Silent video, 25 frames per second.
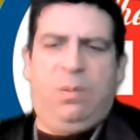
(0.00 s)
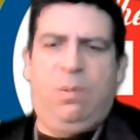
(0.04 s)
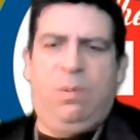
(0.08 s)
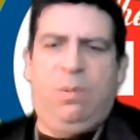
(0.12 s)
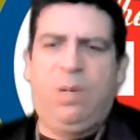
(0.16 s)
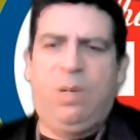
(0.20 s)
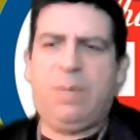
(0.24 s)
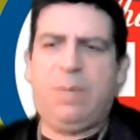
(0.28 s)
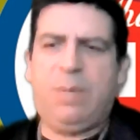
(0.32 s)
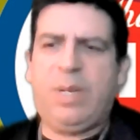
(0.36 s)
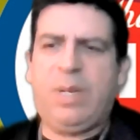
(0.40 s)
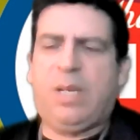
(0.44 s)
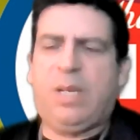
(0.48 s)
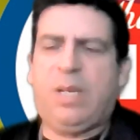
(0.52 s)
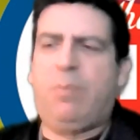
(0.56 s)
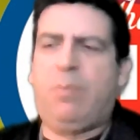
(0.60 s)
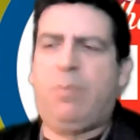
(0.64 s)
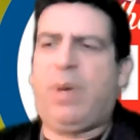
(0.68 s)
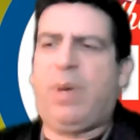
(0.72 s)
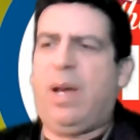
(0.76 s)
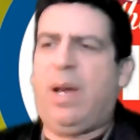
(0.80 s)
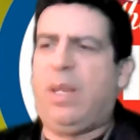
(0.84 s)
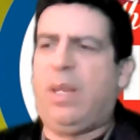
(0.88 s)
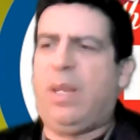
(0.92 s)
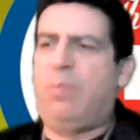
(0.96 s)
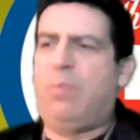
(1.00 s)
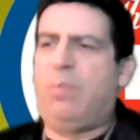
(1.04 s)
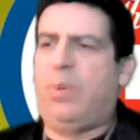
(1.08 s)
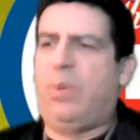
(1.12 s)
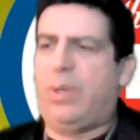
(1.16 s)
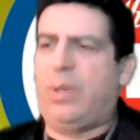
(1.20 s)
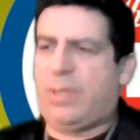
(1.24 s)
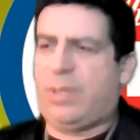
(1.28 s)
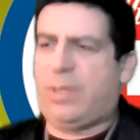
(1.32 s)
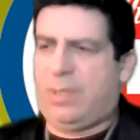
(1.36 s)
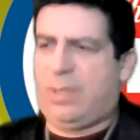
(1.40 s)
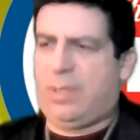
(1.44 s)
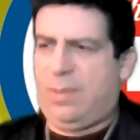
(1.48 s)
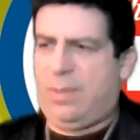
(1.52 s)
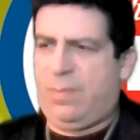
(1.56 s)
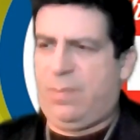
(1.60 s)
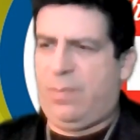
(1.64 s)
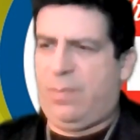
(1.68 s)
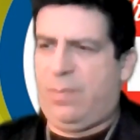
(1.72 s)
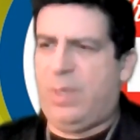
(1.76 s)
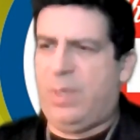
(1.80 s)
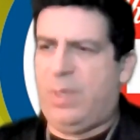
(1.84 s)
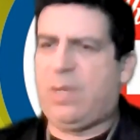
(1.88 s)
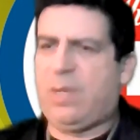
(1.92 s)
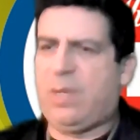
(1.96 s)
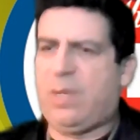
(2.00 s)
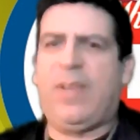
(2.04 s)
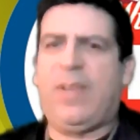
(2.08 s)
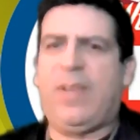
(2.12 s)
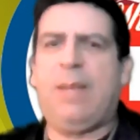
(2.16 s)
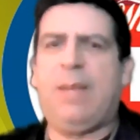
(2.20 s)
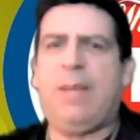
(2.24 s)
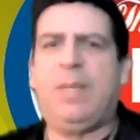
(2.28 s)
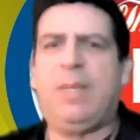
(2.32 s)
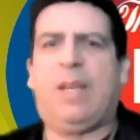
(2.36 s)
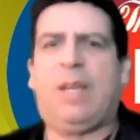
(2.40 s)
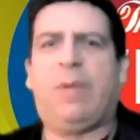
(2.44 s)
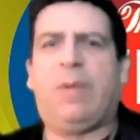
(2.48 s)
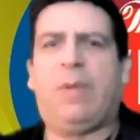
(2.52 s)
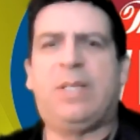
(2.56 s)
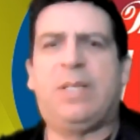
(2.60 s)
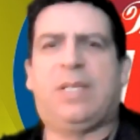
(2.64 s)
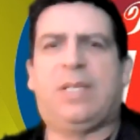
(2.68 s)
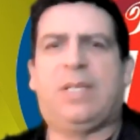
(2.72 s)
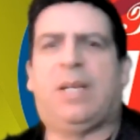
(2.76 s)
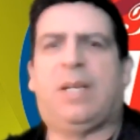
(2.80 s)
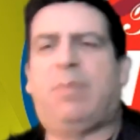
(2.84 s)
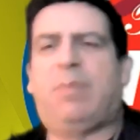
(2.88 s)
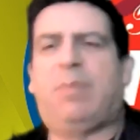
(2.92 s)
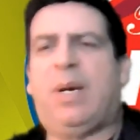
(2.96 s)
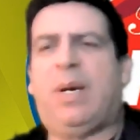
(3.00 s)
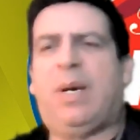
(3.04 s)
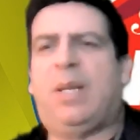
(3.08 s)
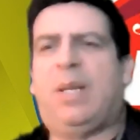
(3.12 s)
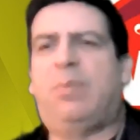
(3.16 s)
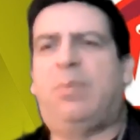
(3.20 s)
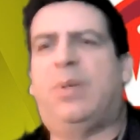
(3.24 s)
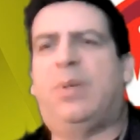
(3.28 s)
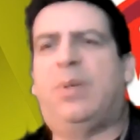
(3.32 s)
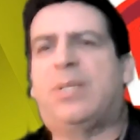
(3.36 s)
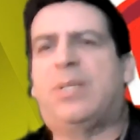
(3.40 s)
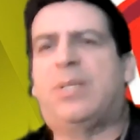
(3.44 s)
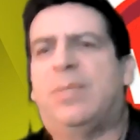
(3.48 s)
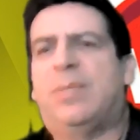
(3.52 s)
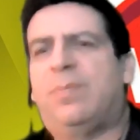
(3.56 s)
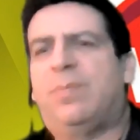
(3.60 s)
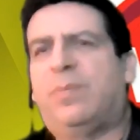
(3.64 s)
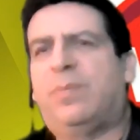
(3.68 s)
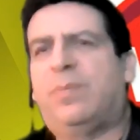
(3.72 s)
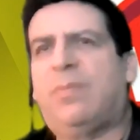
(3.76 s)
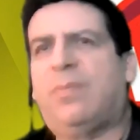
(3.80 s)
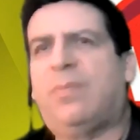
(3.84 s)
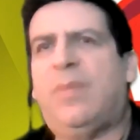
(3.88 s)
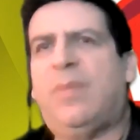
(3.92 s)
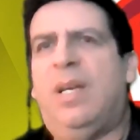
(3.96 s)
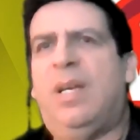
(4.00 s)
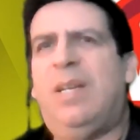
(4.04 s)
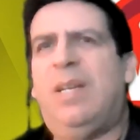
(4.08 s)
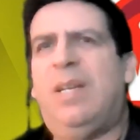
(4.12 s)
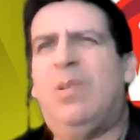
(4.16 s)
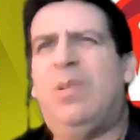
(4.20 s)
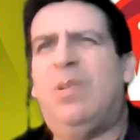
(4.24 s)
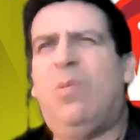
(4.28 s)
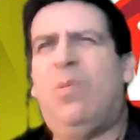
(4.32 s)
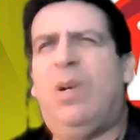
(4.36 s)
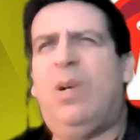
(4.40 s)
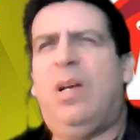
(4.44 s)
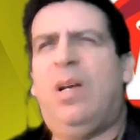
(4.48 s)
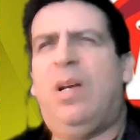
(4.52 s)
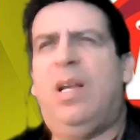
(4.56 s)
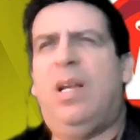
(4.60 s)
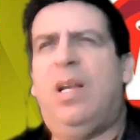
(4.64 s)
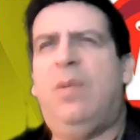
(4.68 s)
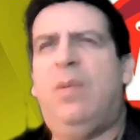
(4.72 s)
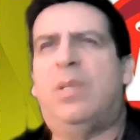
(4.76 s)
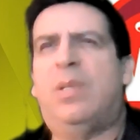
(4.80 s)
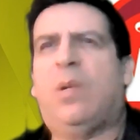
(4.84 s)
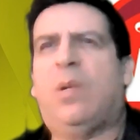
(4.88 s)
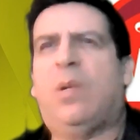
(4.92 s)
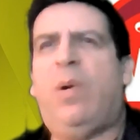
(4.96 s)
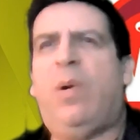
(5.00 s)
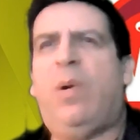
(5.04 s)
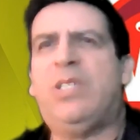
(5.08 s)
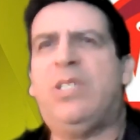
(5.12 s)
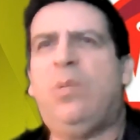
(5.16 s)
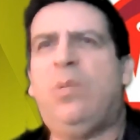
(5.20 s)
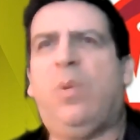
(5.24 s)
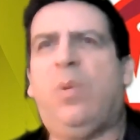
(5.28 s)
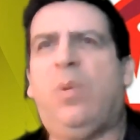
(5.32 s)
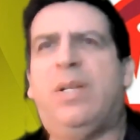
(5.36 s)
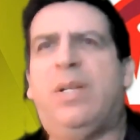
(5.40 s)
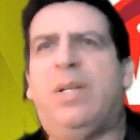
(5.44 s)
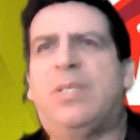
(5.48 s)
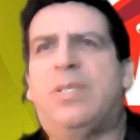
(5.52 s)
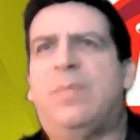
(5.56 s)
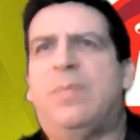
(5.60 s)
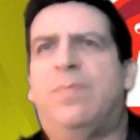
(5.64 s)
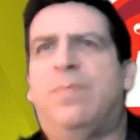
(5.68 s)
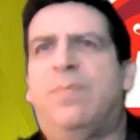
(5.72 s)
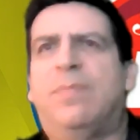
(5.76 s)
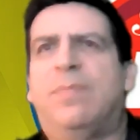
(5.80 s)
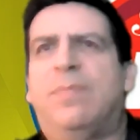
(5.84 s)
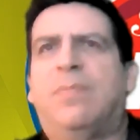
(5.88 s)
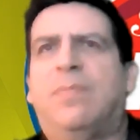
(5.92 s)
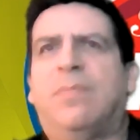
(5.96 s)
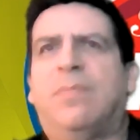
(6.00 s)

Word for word: one of my Kabbalah books. There's a family that writes the Kabbalah books, and the question was,